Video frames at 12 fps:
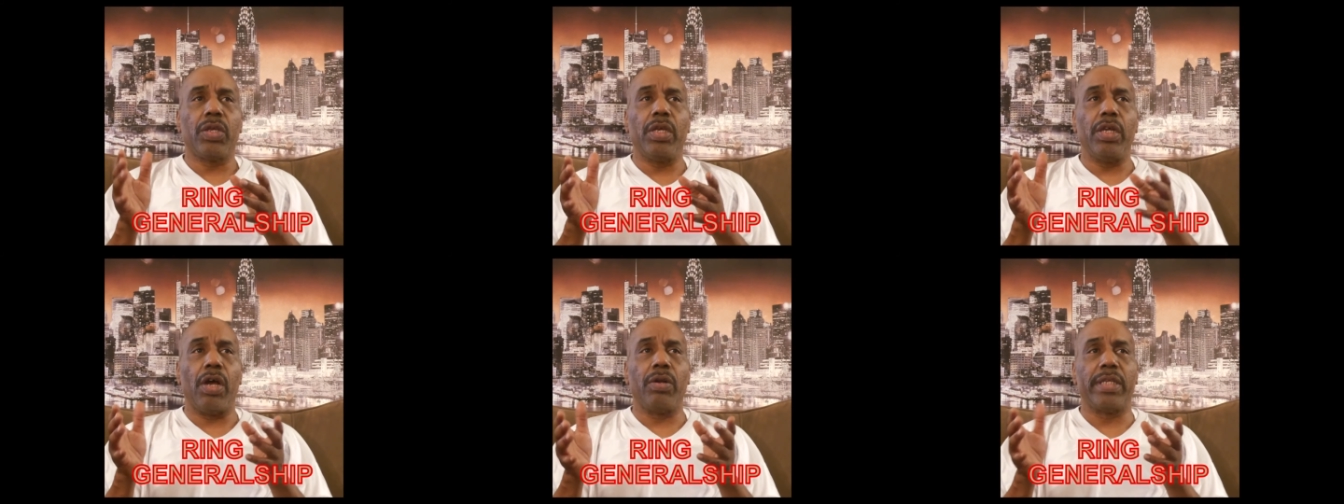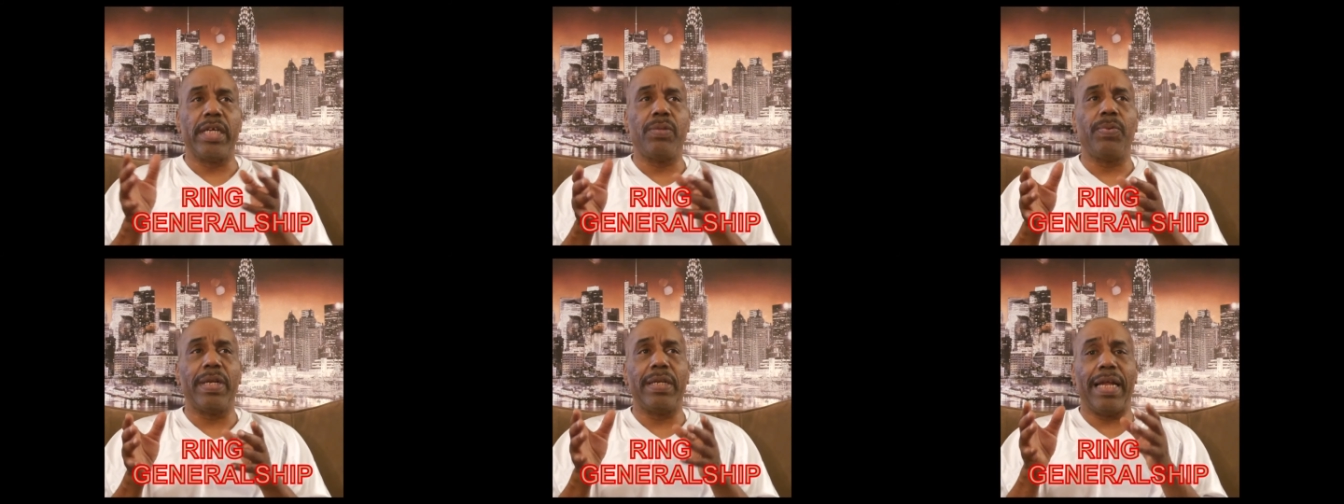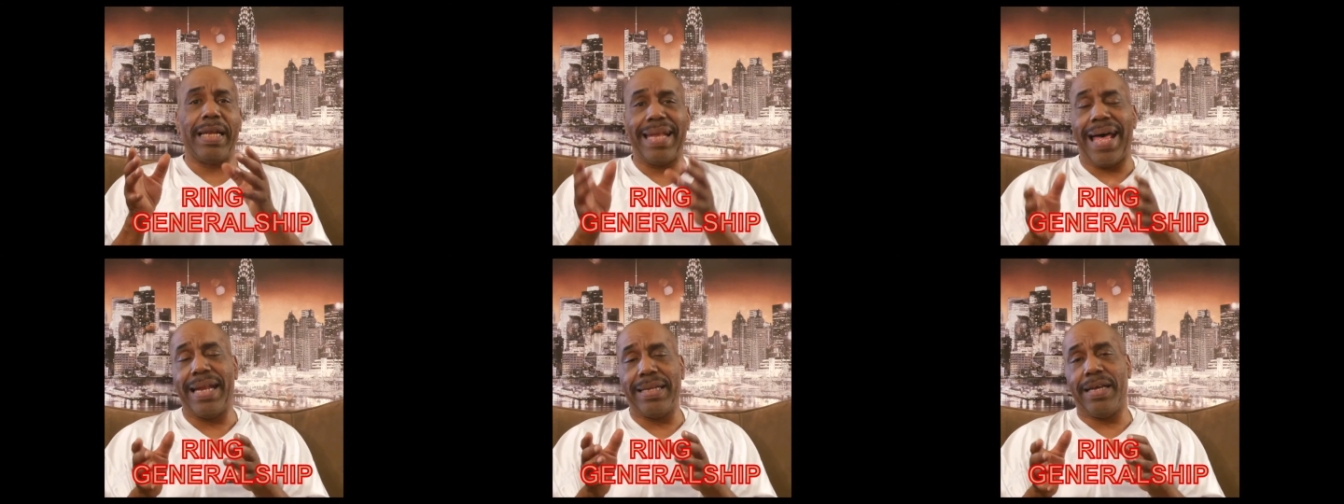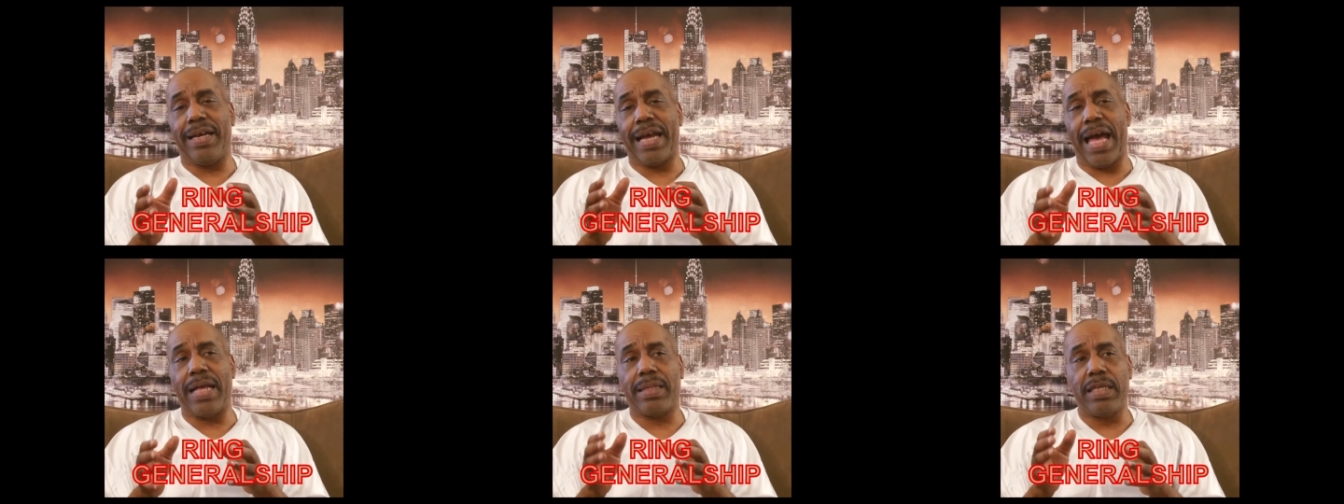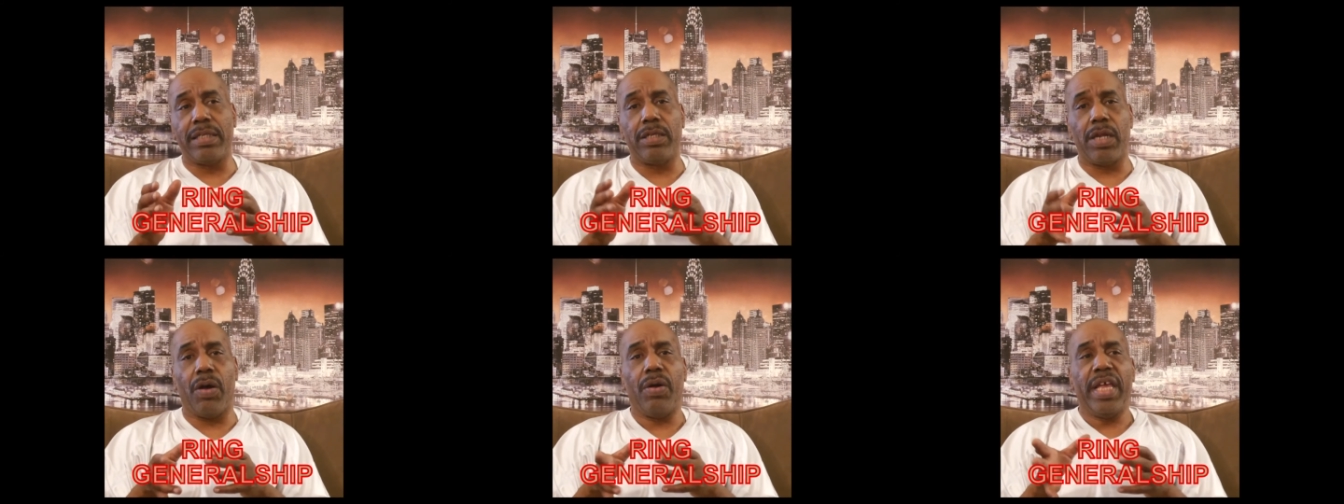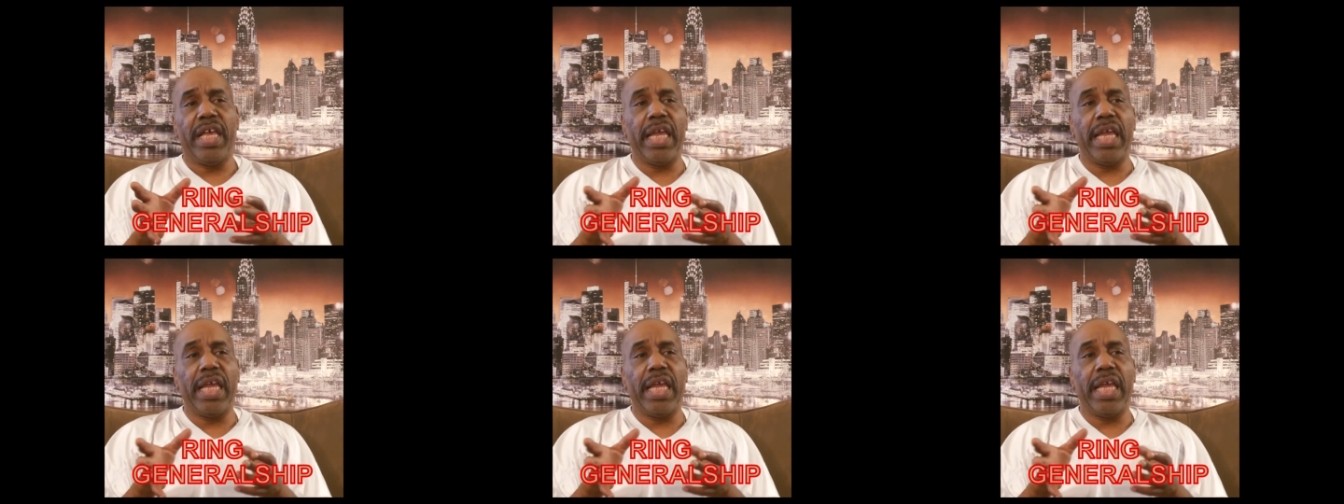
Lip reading: you know, this is what a lot of young guys need to know.